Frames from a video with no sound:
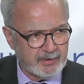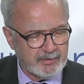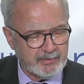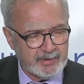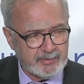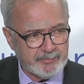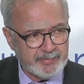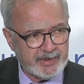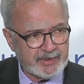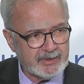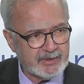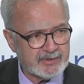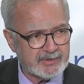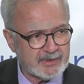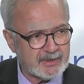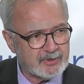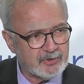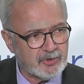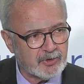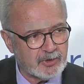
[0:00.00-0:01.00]
The Paris
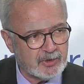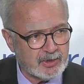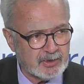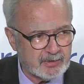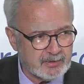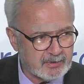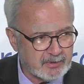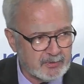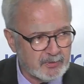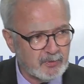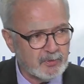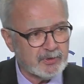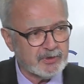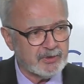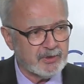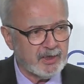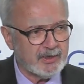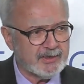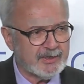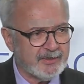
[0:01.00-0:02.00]
Accord would
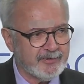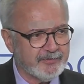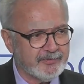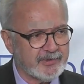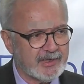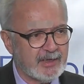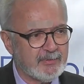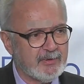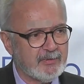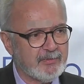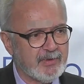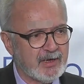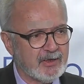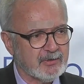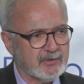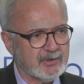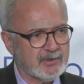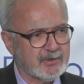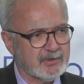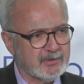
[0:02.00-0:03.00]
not have come
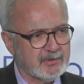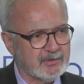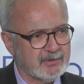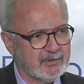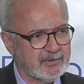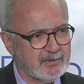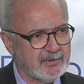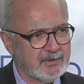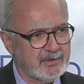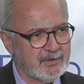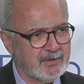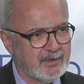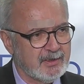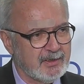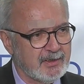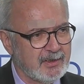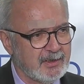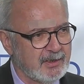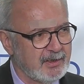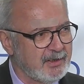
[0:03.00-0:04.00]
about
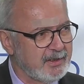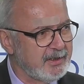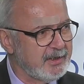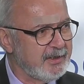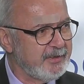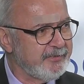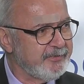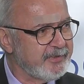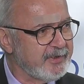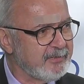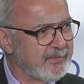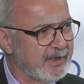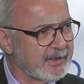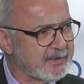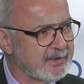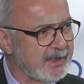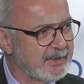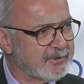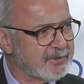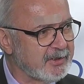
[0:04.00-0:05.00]
if the
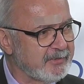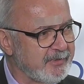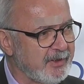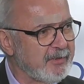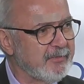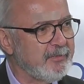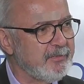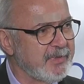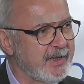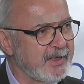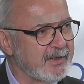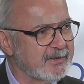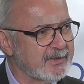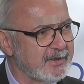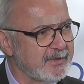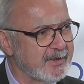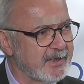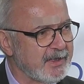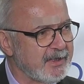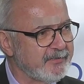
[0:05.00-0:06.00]
multilateral development banks
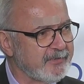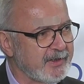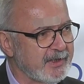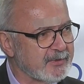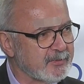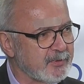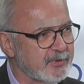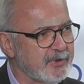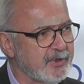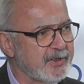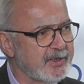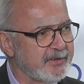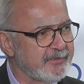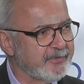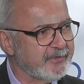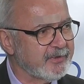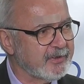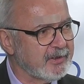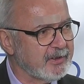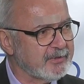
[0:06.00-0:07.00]
and the IFIs would not
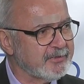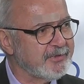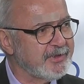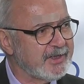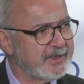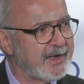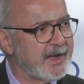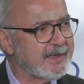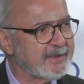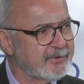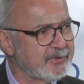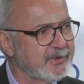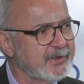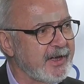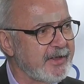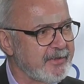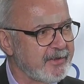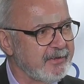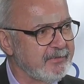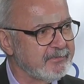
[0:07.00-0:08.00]
have gotten their act
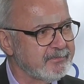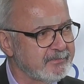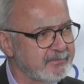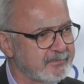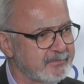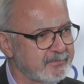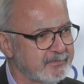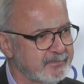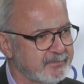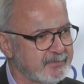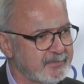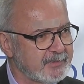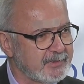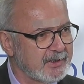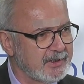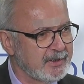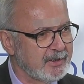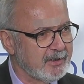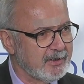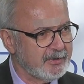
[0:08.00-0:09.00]
together
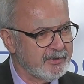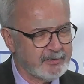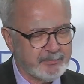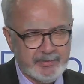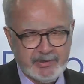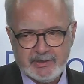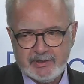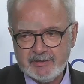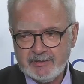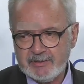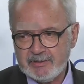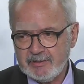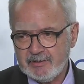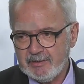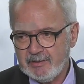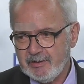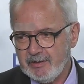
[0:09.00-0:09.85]
on the Paris